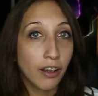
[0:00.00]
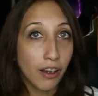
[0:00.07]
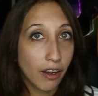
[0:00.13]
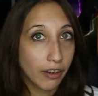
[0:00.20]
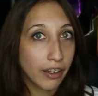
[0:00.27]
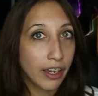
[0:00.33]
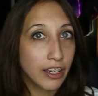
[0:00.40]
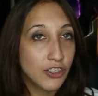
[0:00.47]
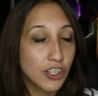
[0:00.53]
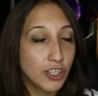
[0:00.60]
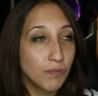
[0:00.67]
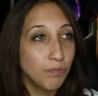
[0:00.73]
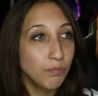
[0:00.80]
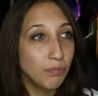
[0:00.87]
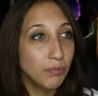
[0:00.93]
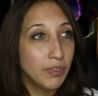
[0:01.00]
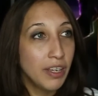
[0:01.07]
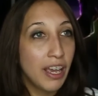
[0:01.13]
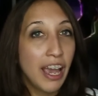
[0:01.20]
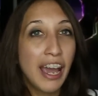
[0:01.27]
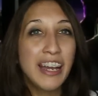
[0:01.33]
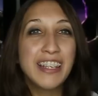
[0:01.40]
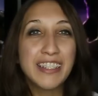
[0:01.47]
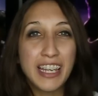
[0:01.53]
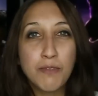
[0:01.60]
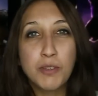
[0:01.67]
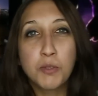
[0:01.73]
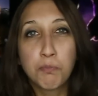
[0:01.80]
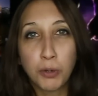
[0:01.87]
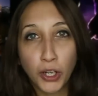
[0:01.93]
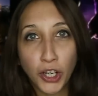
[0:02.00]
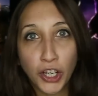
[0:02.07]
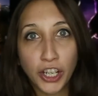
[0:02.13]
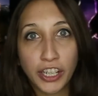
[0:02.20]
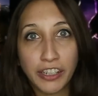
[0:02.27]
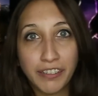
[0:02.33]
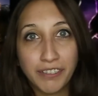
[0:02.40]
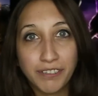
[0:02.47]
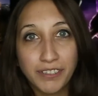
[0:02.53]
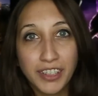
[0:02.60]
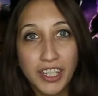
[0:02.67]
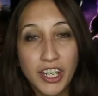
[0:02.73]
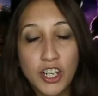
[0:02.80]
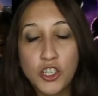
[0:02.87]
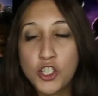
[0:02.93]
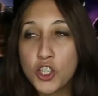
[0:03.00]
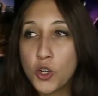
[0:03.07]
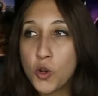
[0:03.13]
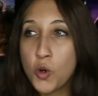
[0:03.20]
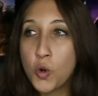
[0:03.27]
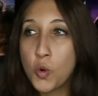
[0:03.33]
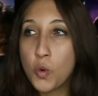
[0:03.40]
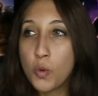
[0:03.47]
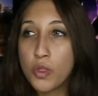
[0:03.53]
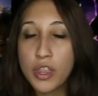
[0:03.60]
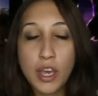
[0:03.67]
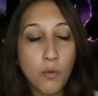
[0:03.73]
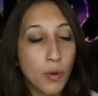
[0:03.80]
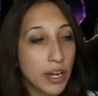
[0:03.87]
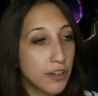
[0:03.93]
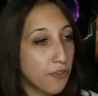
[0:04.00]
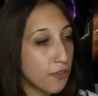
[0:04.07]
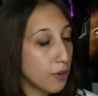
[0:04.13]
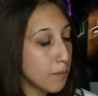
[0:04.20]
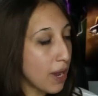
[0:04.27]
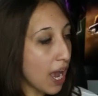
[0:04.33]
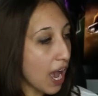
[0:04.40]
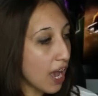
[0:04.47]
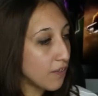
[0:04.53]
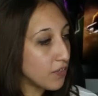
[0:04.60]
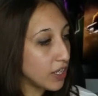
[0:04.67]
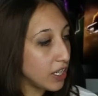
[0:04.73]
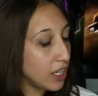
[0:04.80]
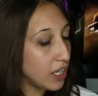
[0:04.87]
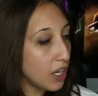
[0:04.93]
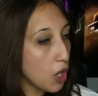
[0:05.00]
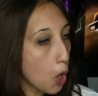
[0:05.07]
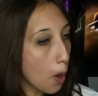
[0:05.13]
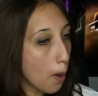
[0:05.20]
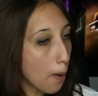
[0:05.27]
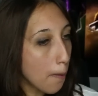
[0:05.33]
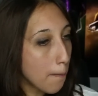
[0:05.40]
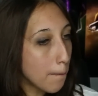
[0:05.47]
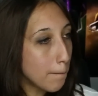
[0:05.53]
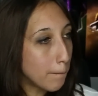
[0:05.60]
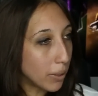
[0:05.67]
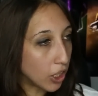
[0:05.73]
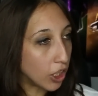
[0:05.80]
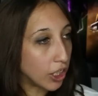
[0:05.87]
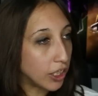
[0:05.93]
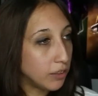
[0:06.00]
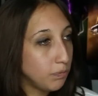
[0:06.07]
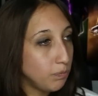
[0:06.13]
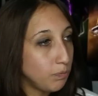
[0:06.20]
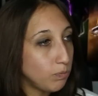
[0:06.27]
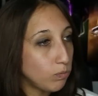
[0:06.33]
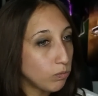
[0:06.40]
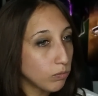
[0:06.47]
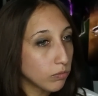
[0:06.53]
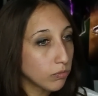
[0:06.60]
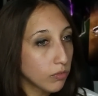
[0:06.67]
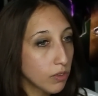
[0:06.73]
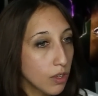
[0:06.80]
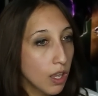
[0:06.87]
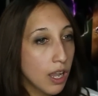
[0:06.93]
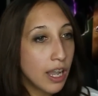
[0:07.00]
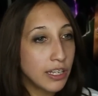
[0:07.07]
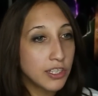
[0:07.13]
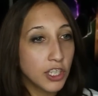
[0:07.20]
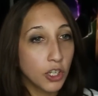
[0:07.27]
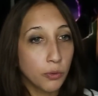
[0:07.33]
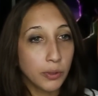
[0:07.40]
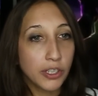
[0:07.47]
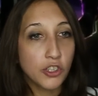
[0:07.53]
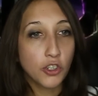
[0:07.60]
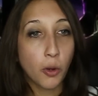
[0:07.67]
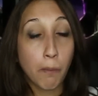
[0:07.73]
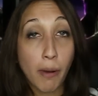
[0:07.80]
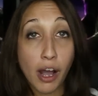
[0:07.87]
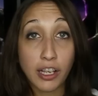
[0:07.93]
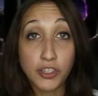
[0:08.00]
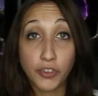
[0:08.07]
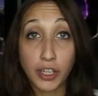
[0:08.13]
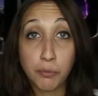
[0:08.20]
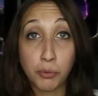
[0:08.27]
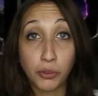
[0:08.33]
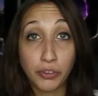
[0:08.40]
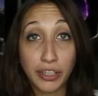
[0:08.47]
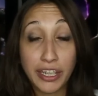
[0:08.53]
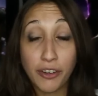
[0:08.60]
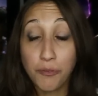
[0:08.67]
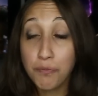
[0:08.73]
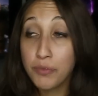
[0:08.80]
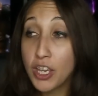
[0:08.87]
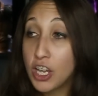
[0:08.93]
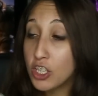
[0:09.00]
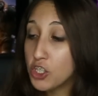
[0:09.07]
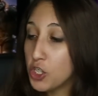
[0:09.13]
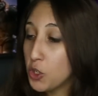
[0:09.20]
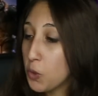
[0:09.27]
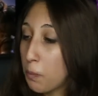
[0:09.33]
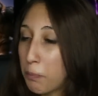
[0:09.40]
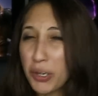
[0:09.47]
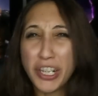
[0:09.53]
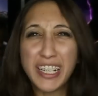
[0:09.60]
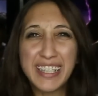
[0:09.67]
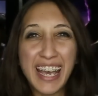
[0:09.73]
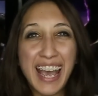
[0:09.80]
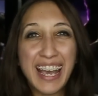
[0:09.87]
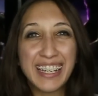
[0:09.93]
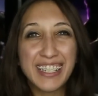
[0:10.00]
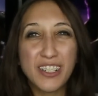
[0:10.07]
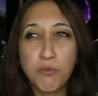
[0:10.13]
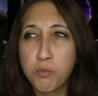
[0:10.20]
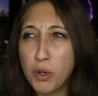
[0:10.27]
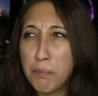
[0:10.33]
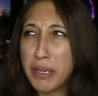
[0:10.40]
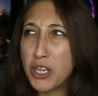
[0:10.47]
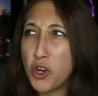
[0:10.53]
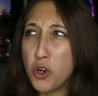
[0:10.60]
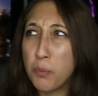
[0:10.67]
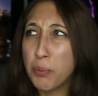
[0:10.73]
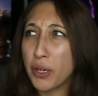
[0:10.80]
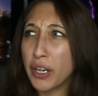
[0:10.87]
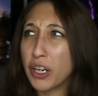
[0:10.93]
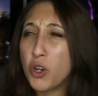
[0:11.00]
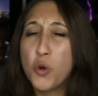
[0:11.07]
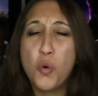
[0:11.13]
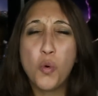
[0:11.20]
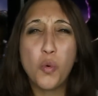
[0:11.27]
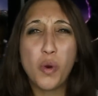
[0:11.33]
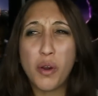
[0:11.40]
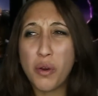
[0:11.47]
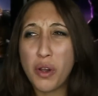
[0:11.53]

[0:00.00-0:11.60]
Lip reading: Caucasian, and his name is Bern. So they went from having Bern as the original boss for April O'Neil to Bernadette, Whoopi Goldberg, who